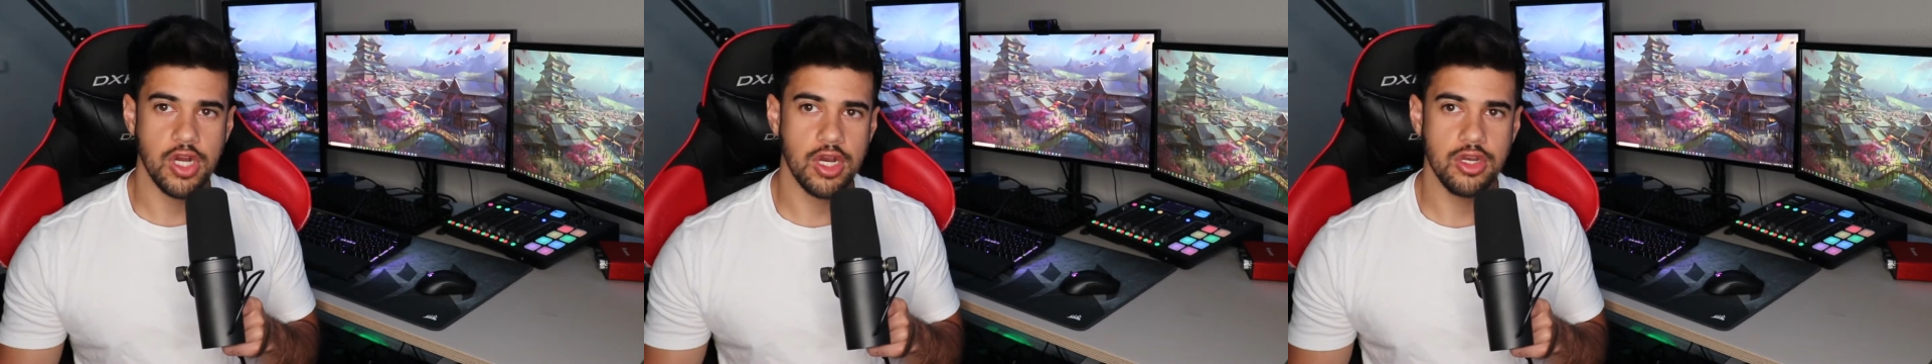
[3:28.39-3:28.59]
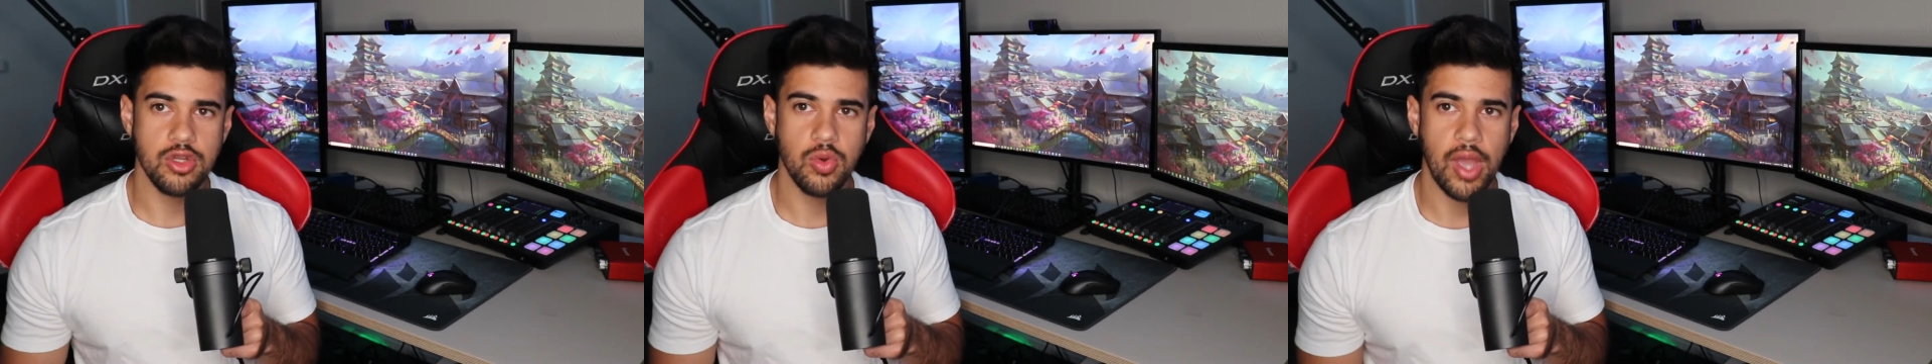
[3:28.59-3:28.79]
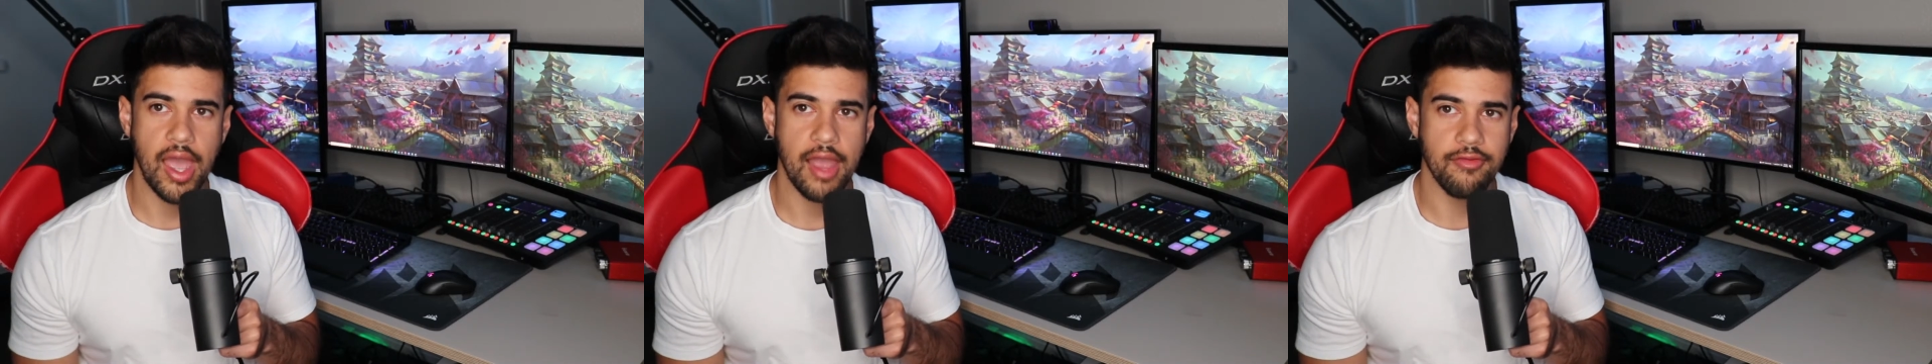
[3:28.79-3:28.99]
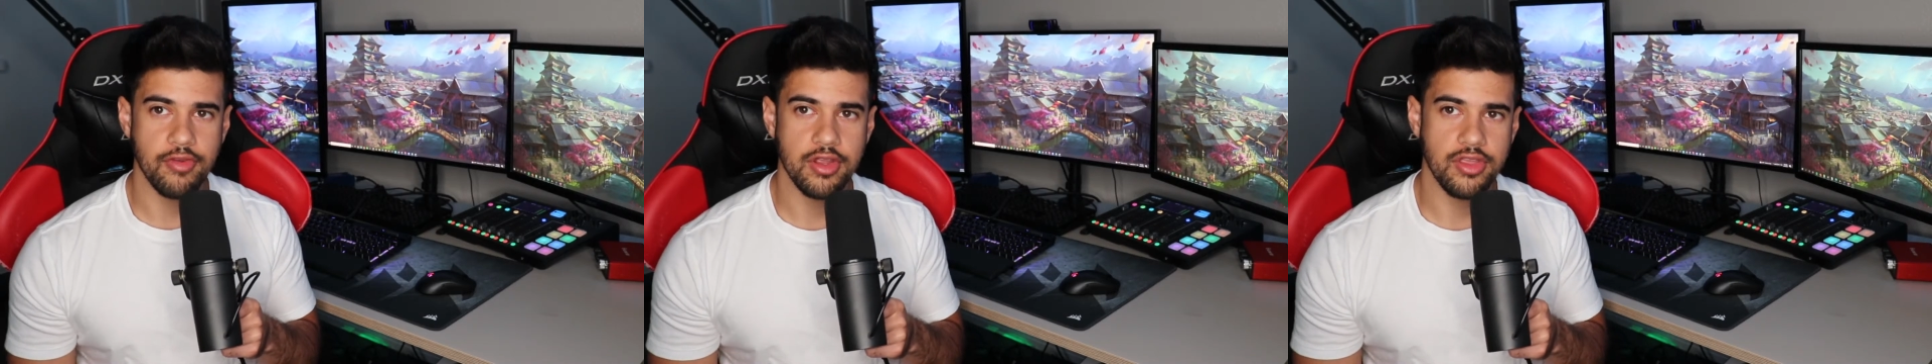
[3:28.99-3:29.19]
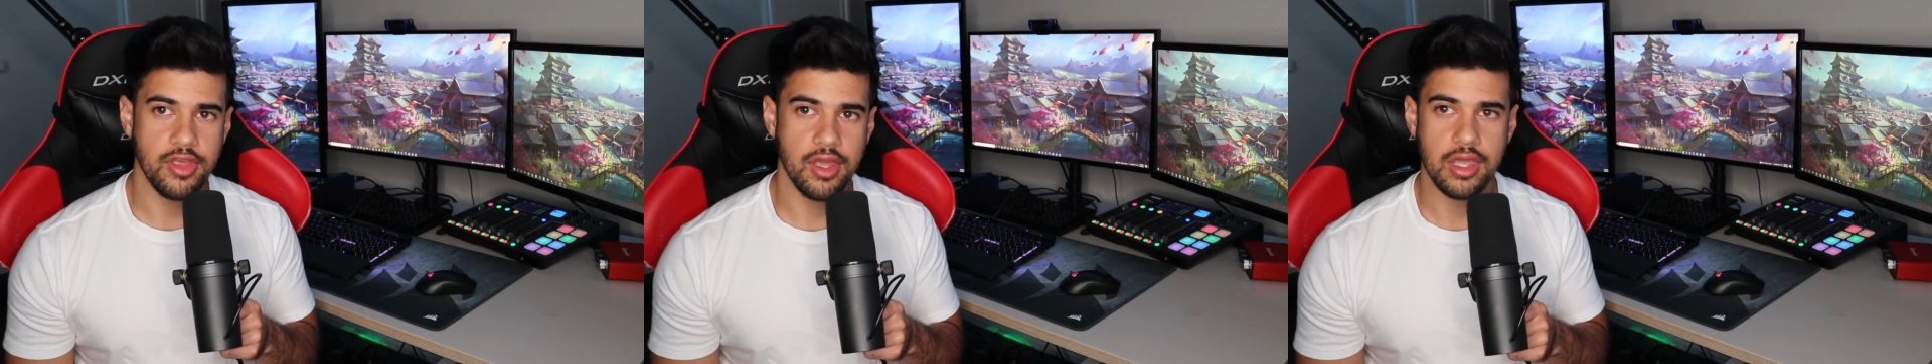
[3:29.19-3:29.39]
to do
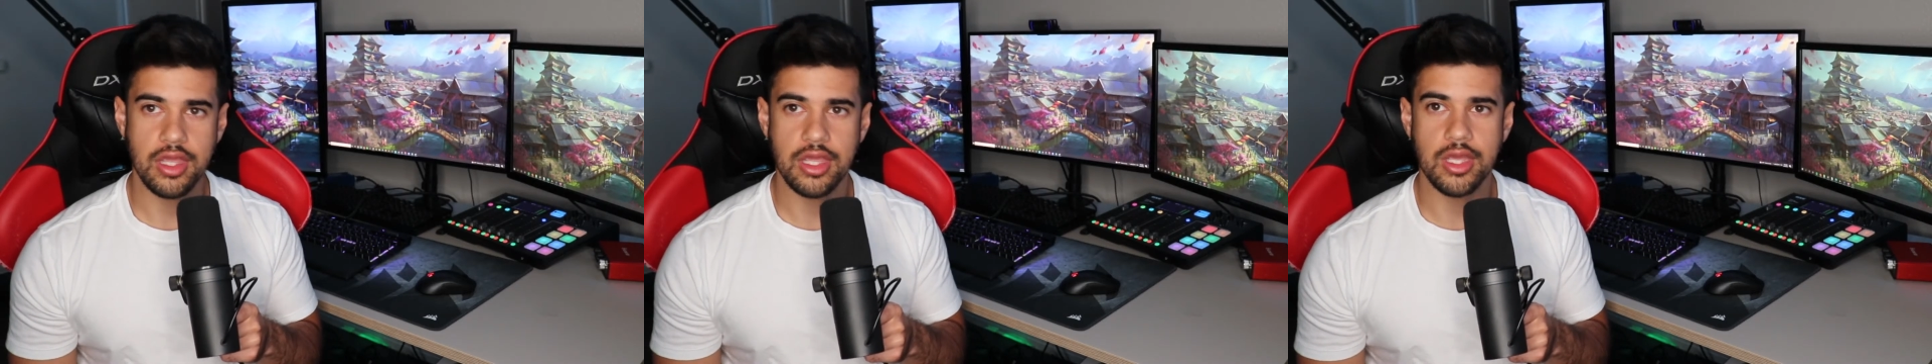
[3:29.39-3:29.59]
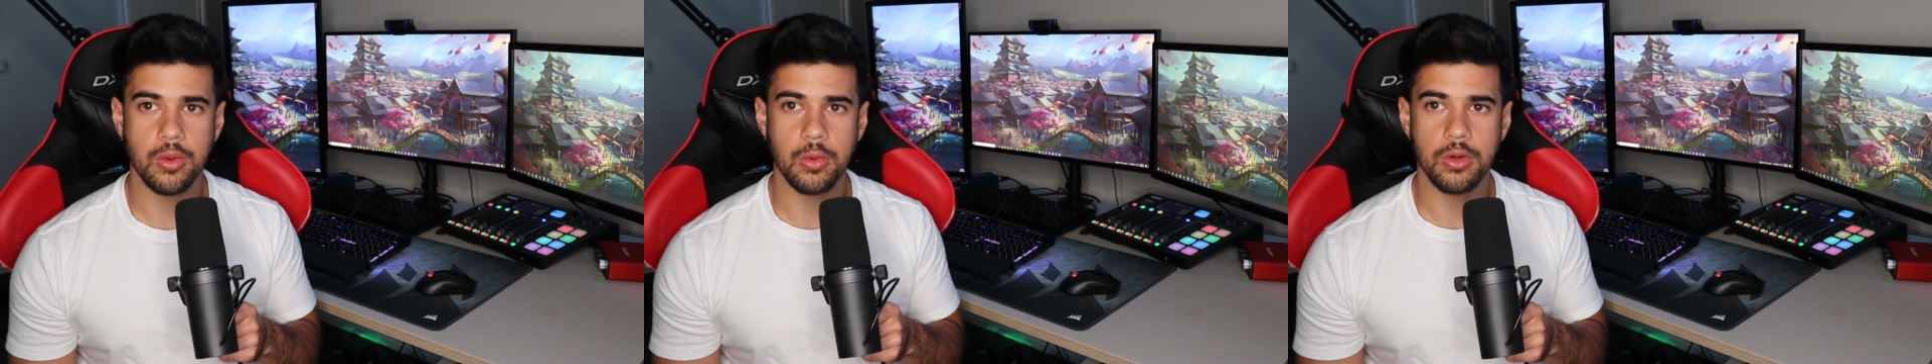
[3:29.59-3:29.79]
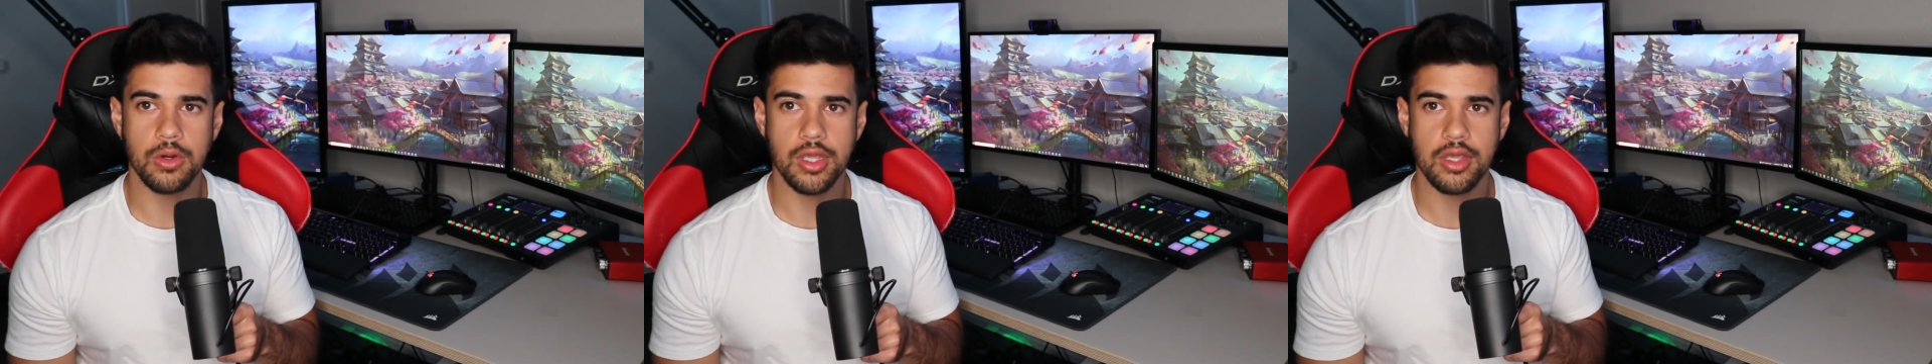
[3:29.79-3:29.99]
everything equally,